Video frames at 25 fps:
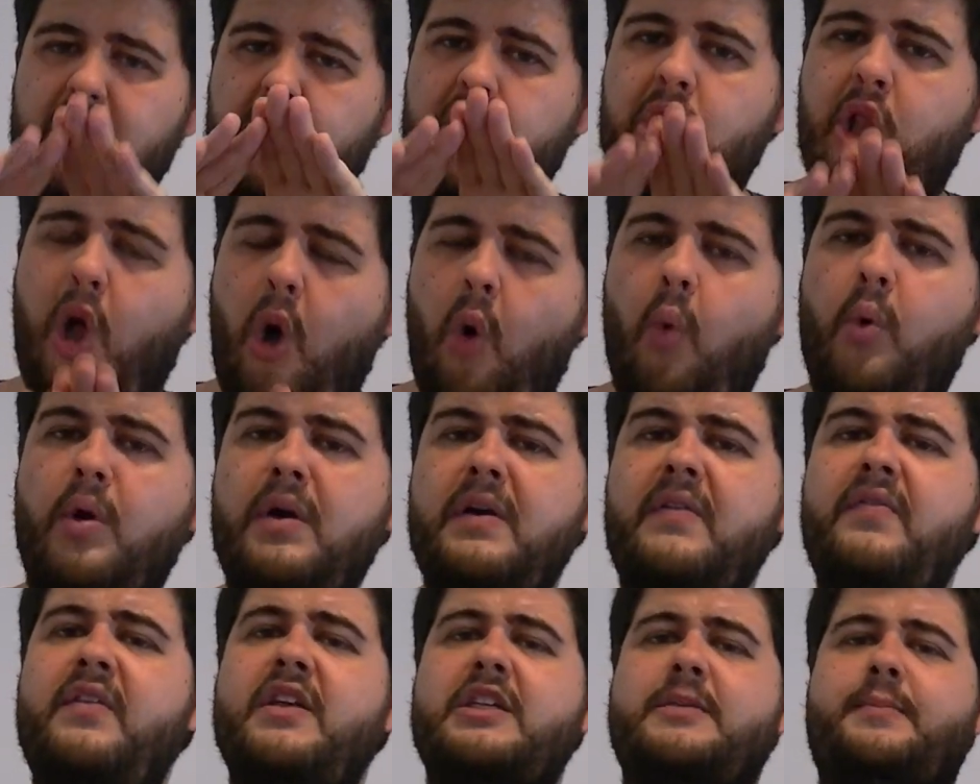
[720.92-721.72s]

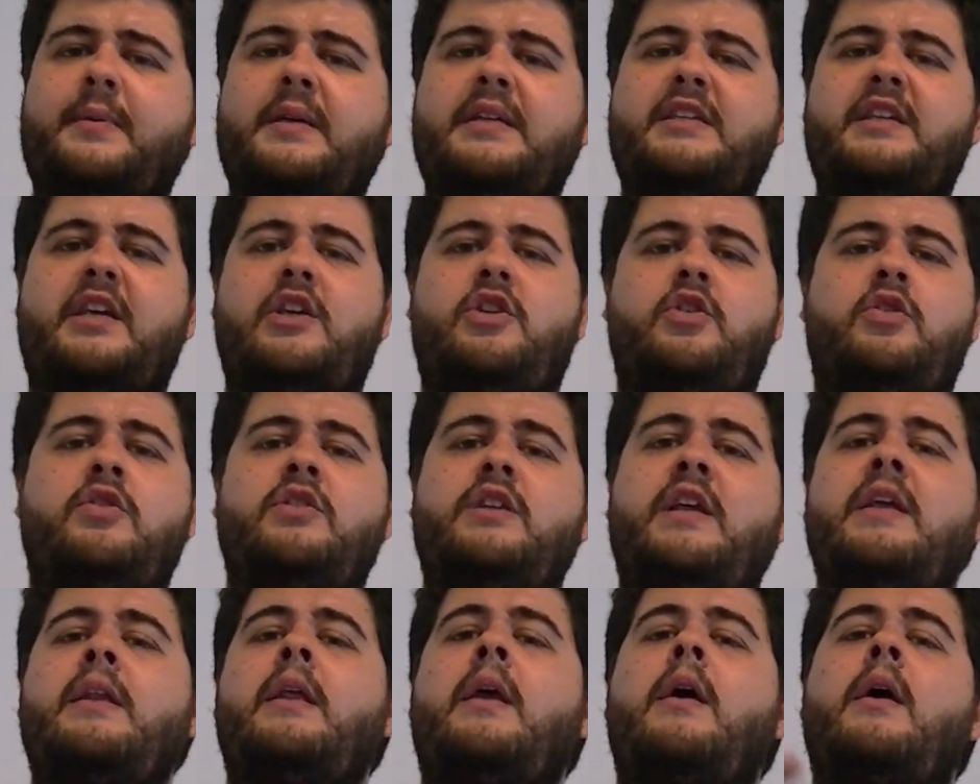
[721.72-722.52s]
lowering the
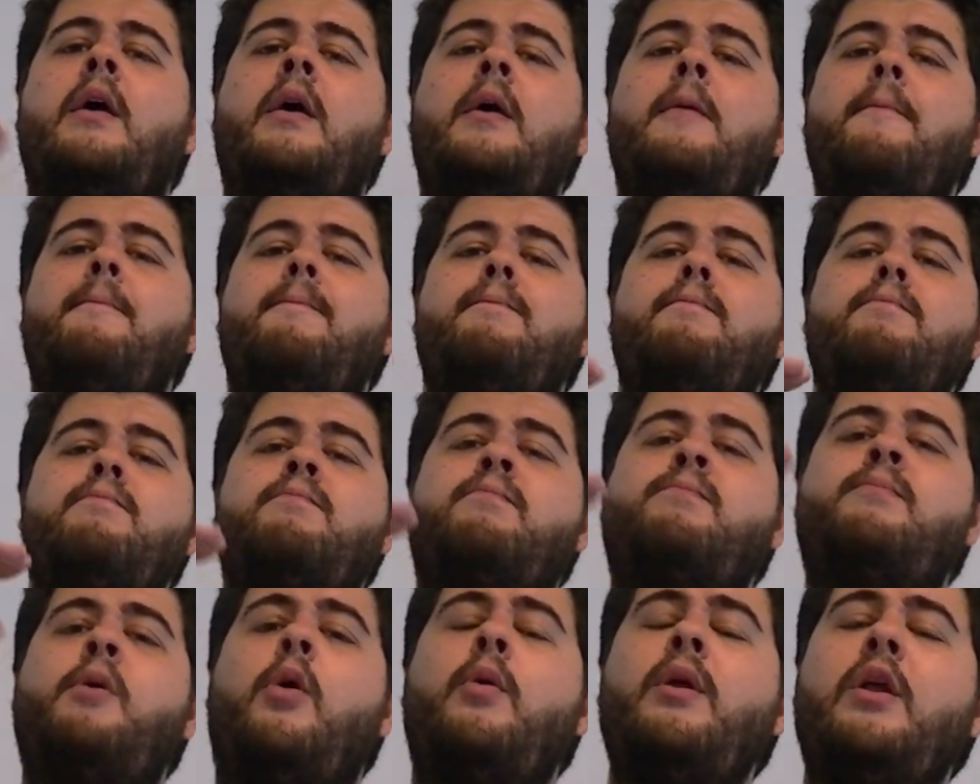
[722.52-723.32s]
expectations. And
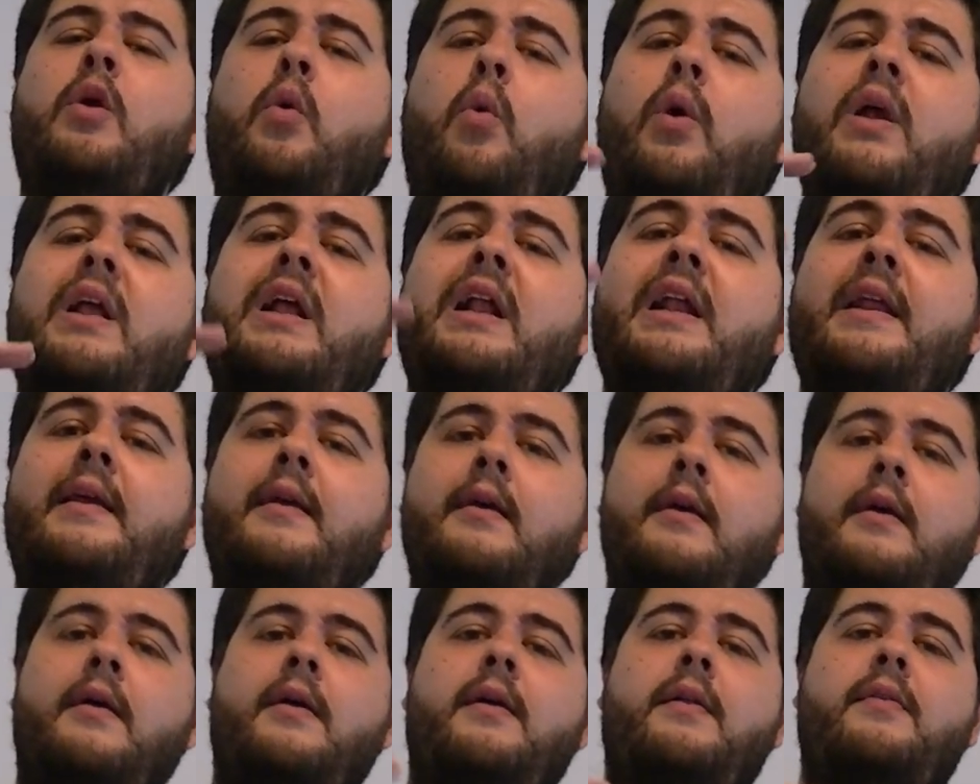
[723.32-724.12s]
very
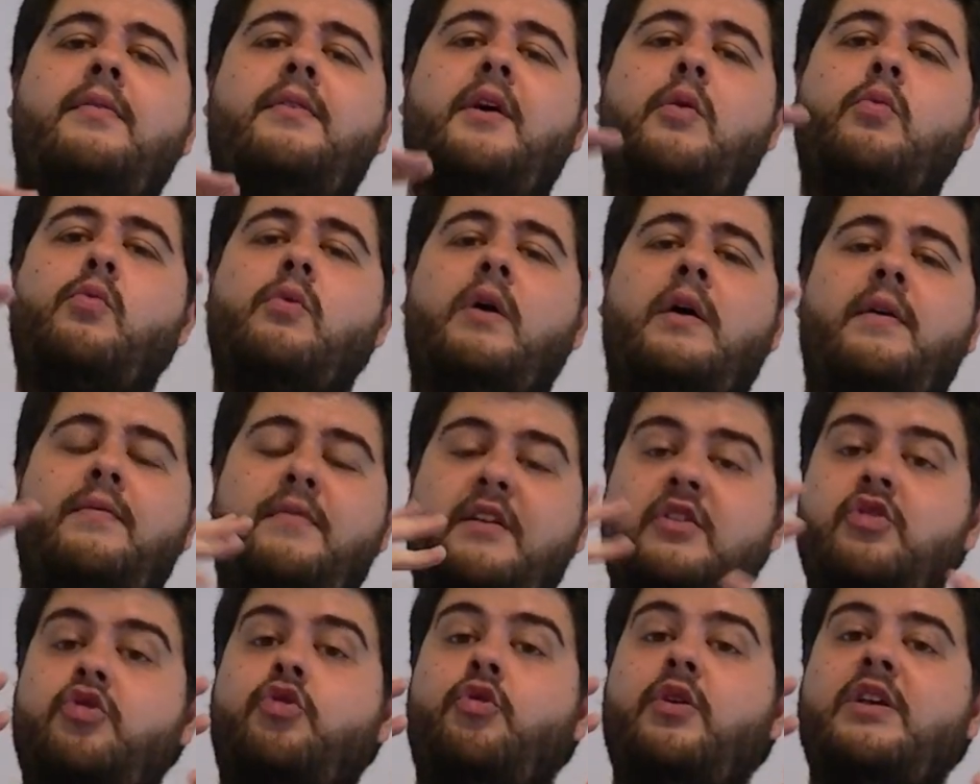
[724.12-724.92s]
quickly,
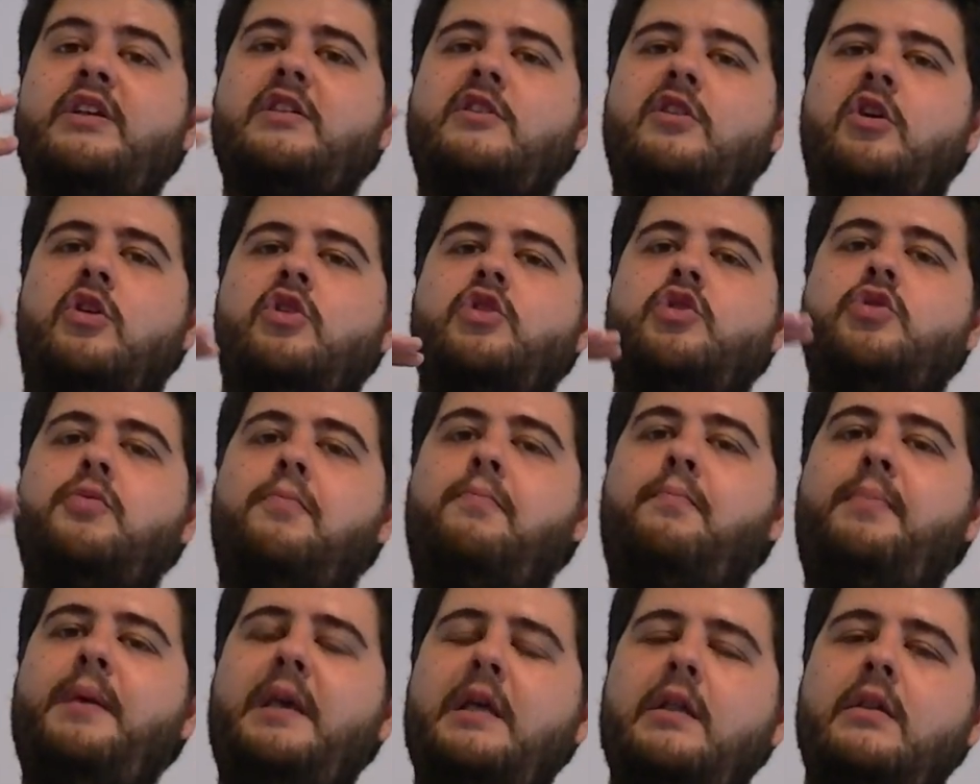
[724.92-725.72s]
the trick starts to
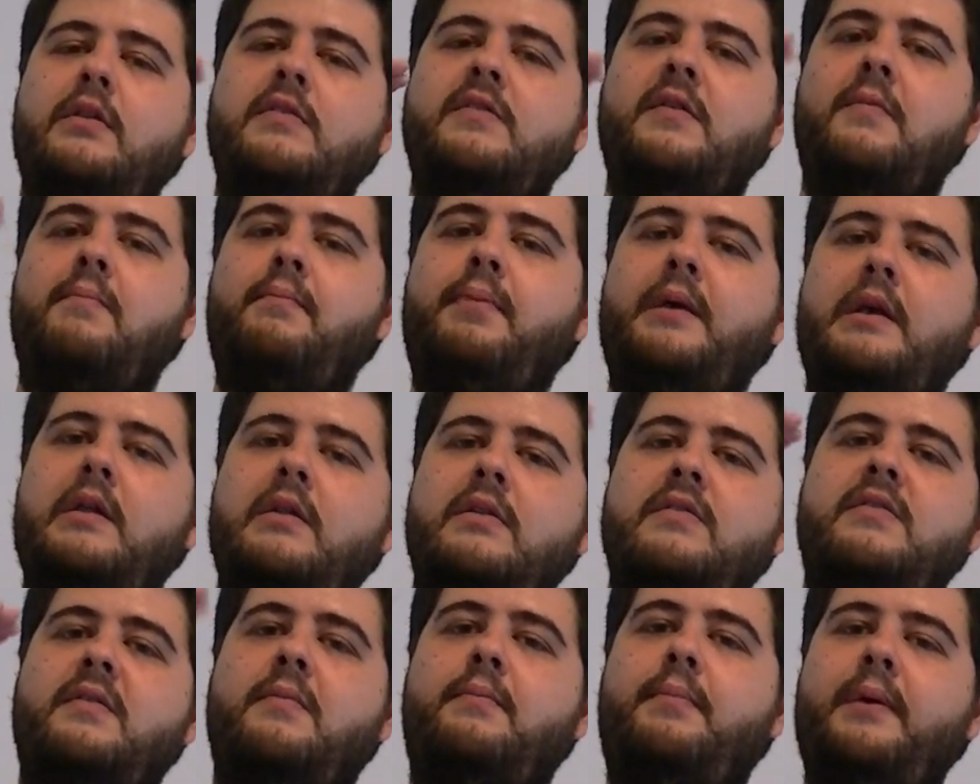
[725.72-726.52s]
build.
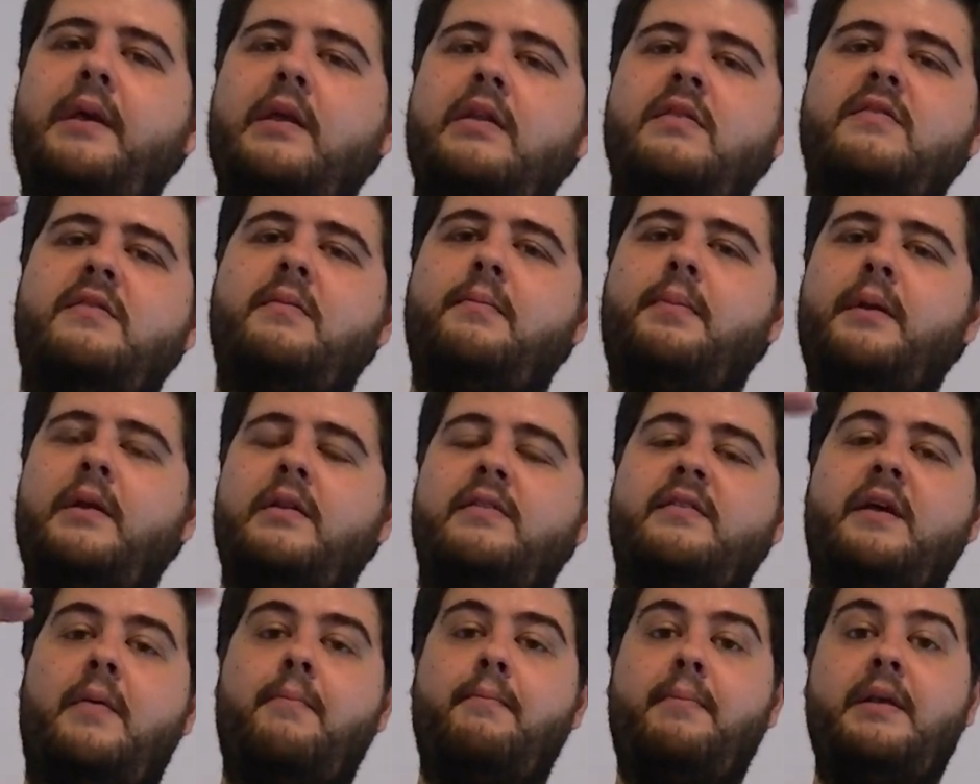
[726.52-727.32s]

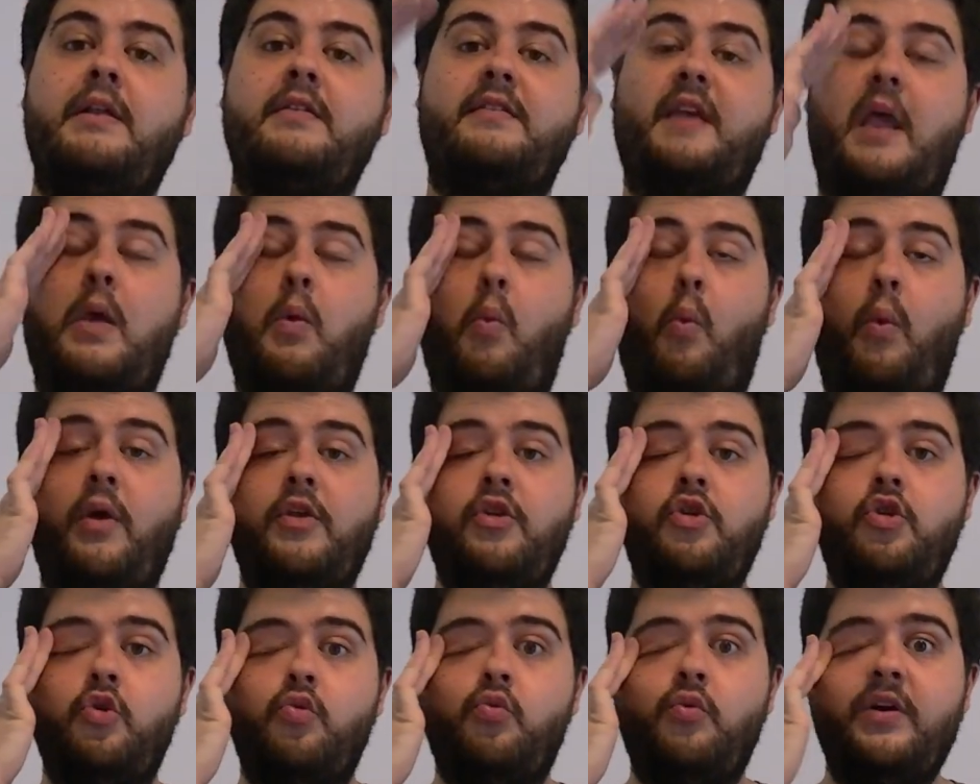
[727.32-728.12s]
And
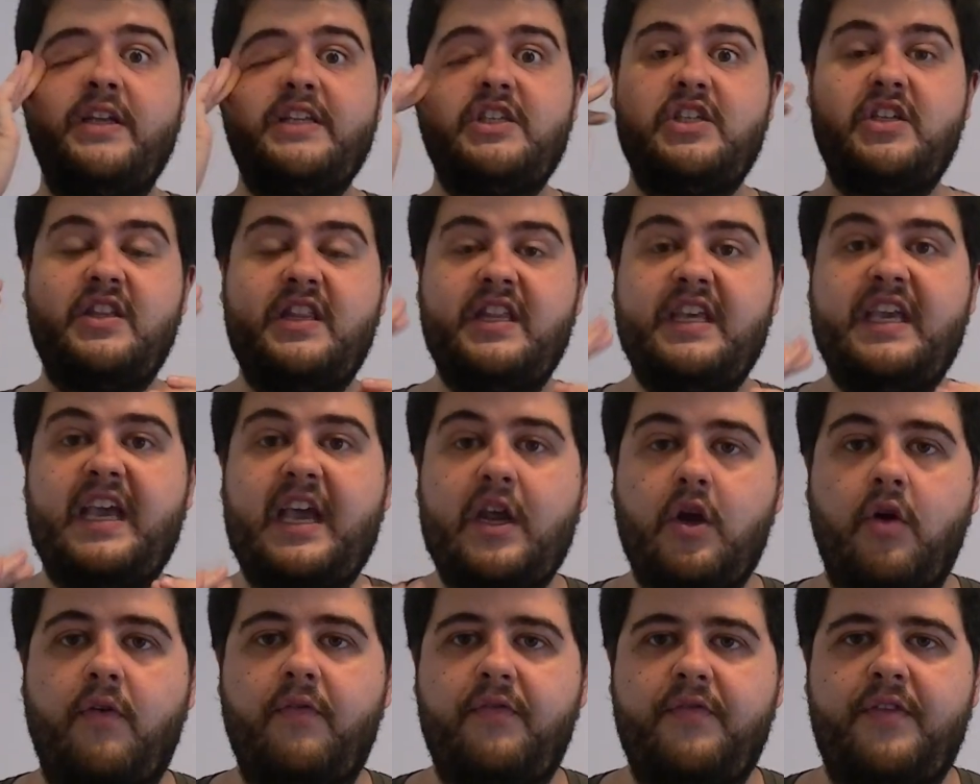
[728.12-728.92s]
when you reach the
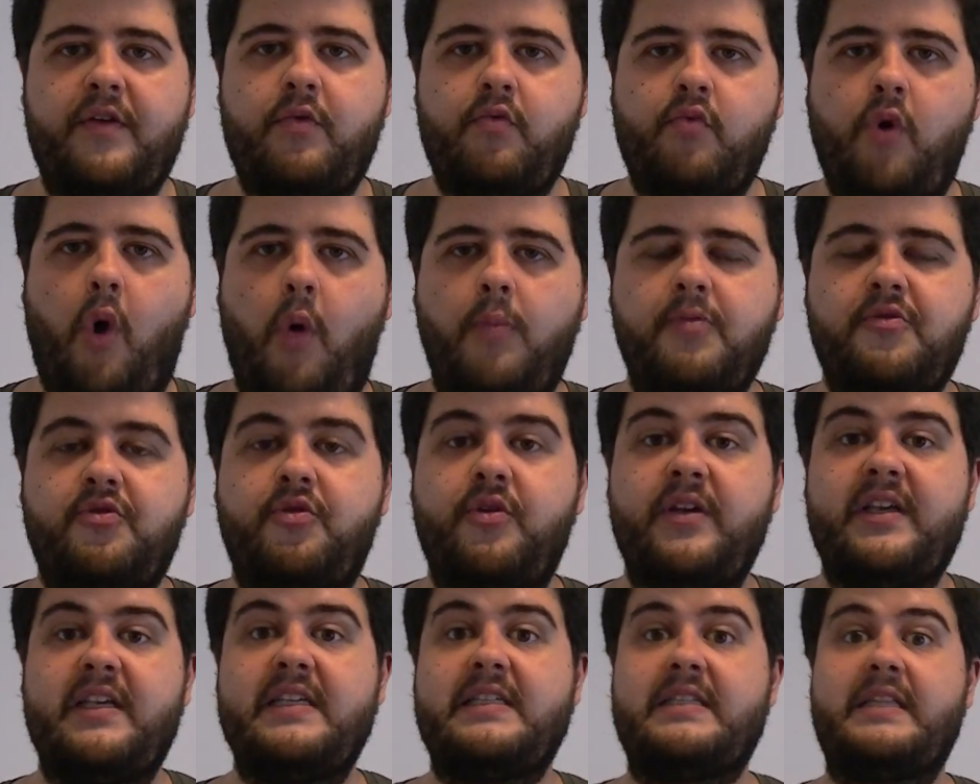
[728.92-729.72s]
end of the rope
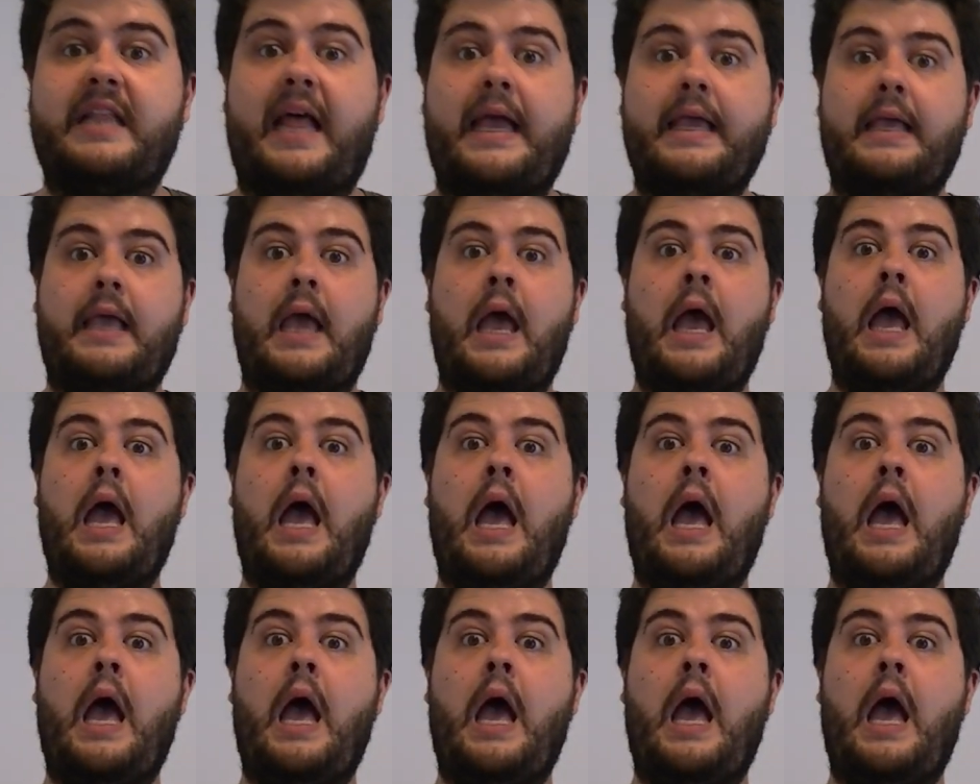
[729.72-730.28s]
trick, it's like,